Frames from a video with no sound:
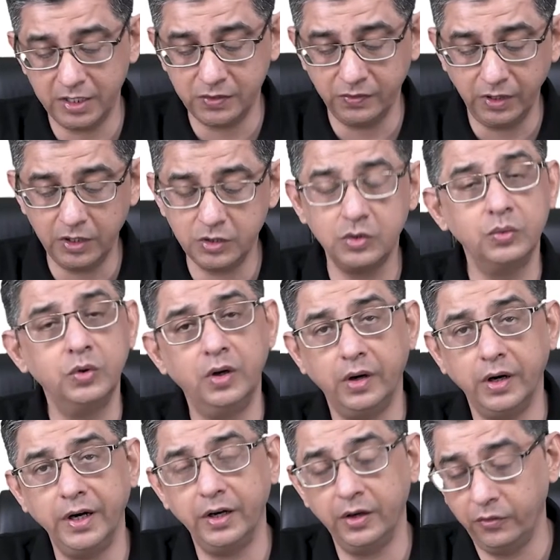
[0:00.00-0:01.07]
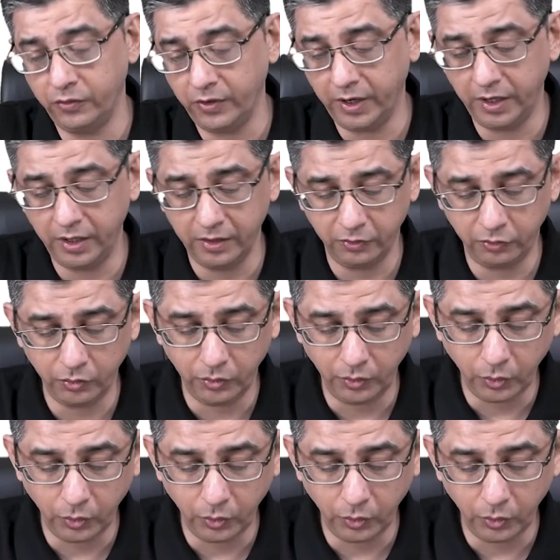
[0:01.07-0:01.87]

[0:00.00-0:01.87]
as well as to the right hand side. So